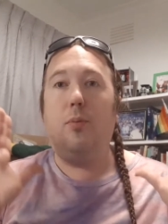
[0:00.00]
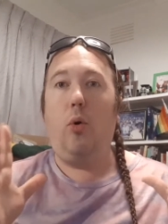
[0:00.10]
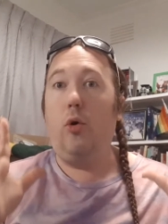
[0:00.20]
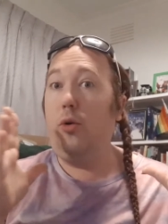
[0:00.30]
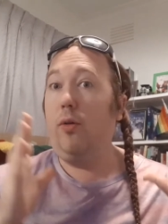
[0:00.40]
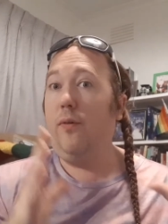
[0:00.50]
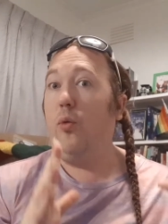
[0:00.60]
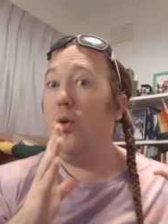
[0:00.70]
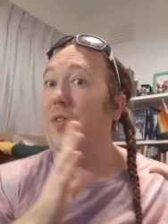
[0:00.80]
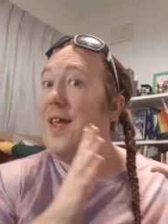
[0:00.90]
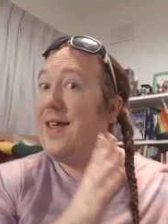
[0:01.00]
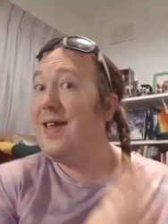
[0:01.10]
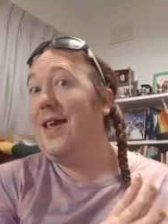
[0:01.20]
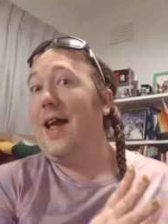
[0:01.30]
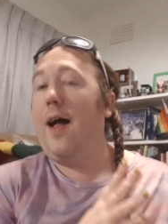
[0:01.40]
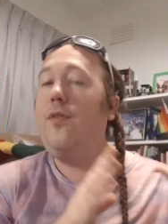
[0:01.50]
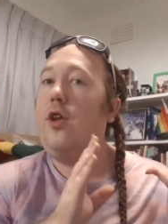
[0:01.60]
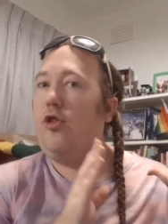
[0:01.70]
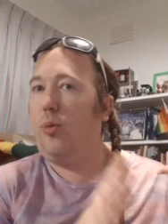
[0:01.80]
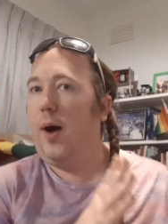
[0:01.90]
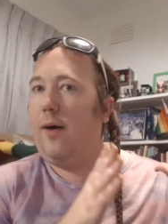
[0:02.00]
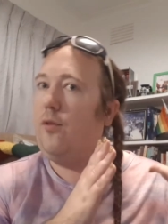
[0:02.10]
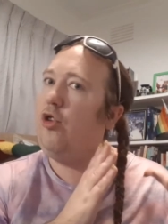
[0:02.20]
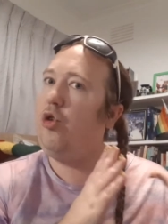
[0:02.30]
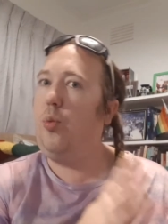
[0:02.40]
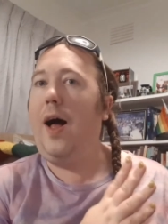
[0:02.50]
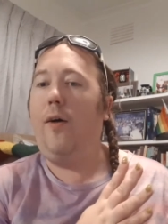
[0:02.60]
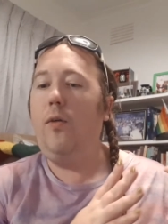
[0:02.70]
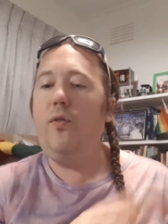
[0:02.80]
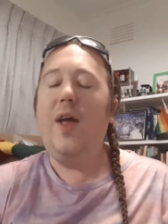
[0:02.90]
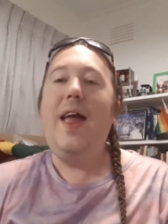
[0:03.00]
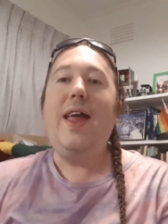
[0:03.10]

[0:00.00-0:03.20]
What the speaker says: portal for the year, the 1212,